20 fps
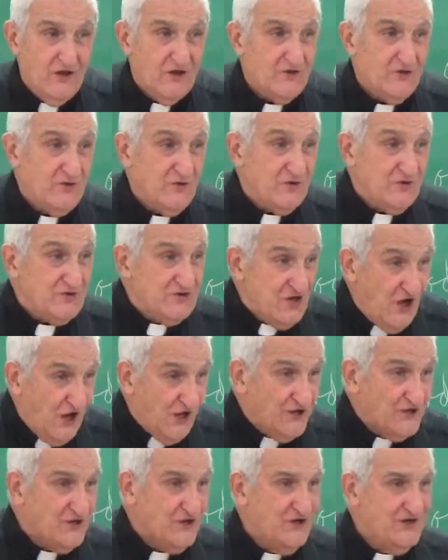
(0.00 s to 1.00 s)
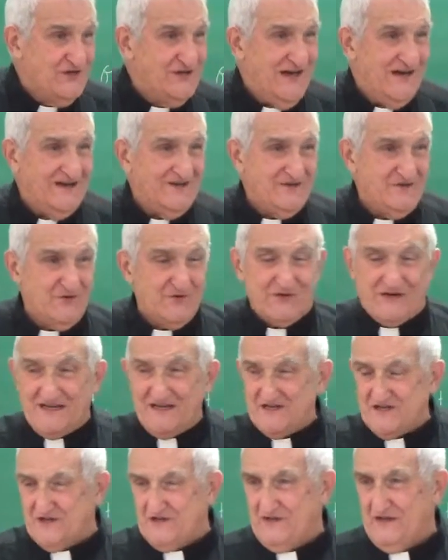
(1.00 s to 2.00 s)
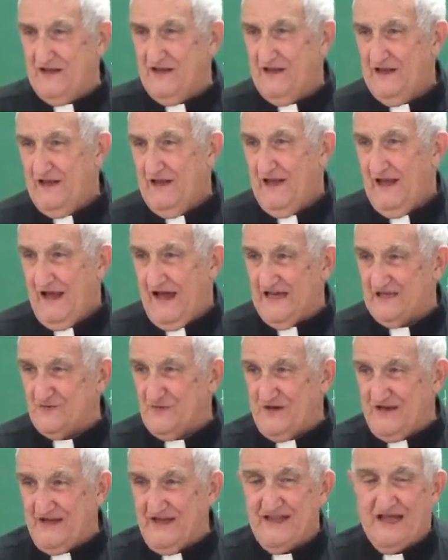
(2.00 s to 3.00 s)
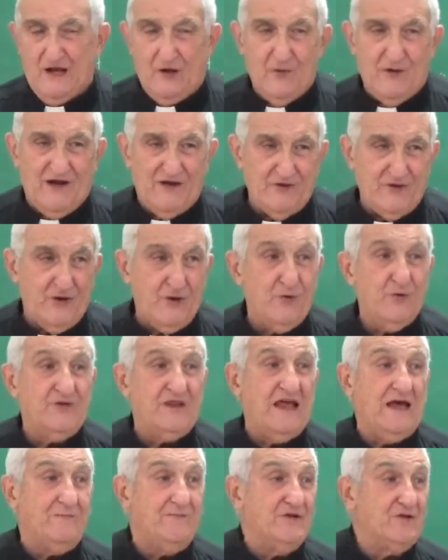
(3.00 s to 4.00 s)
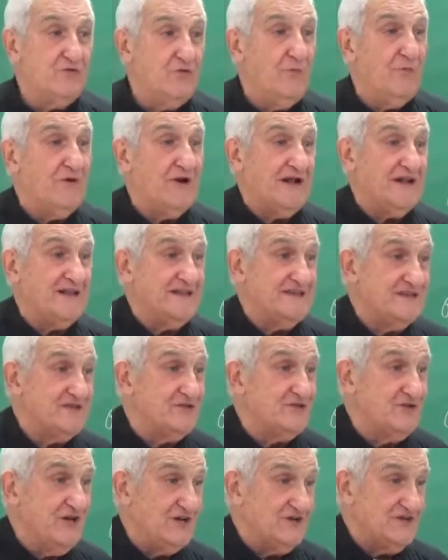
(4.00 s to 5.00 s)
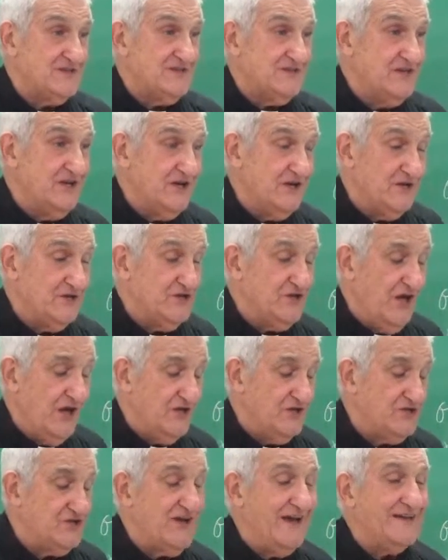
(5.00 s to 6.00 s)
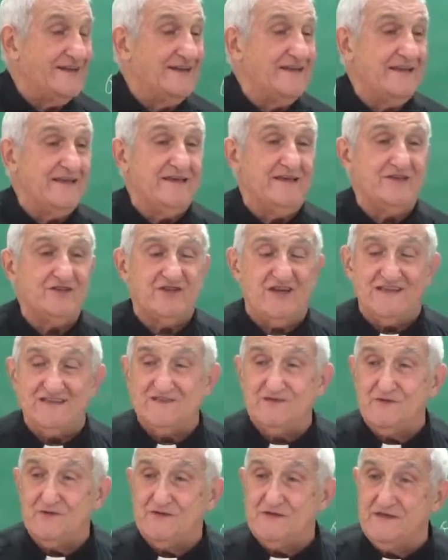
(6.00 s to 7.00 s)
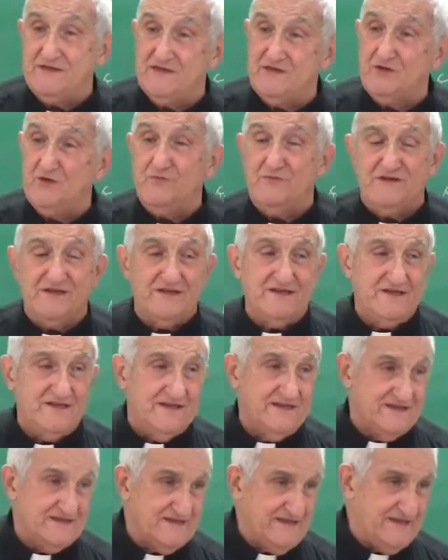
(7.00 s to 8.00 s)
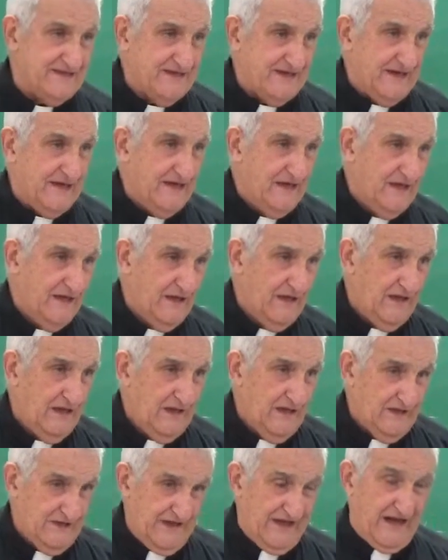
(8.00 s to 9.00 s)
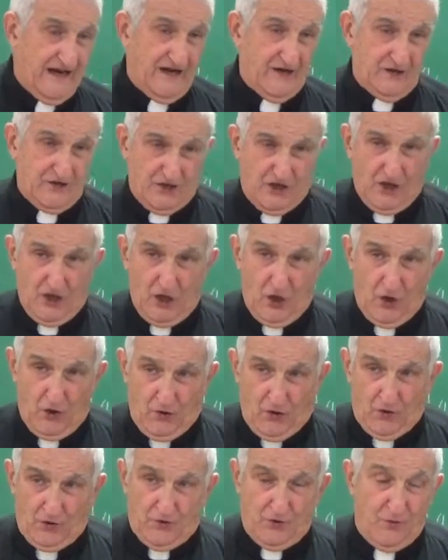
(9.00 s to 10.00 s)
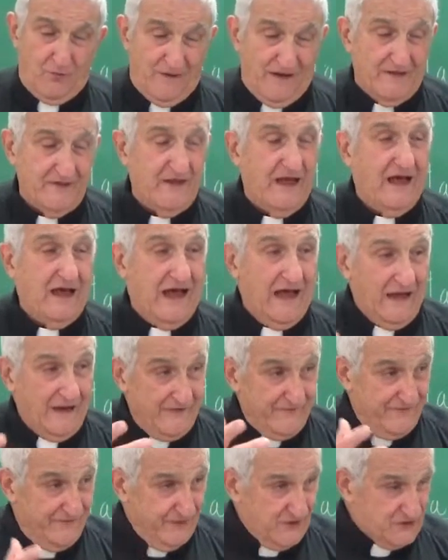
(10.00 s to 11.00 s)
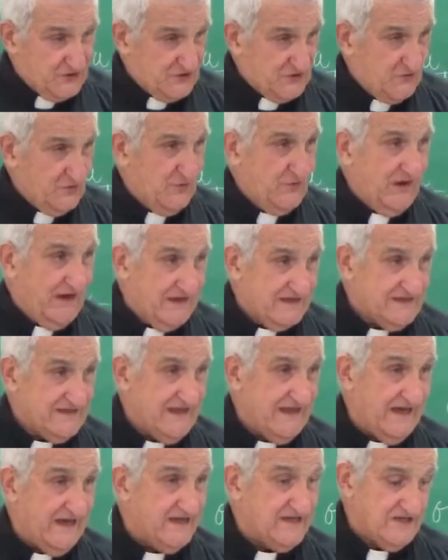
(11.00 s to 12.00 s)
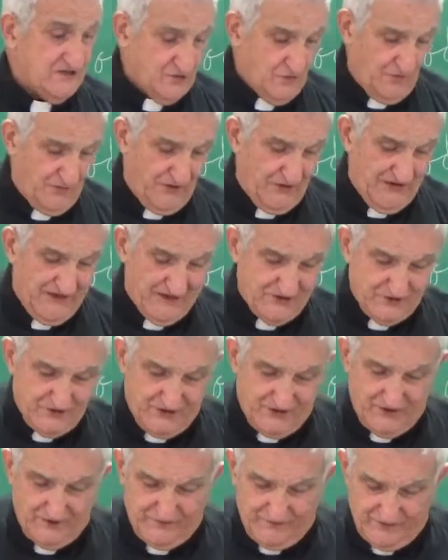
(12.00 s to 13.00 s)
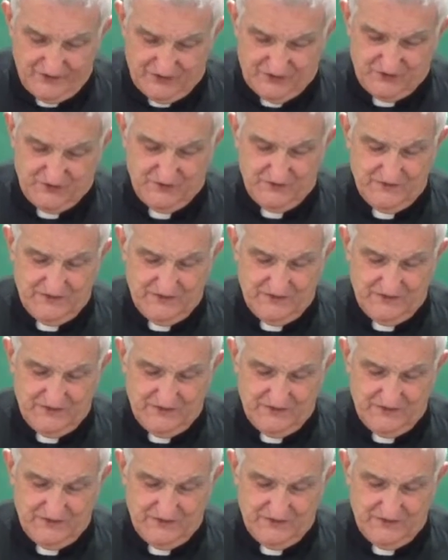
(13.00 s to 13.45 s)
to judge, to reason, as we can acquire a good habit to practice charity, chastity, humility, etc. They are human virtue as they are supernatural virtue.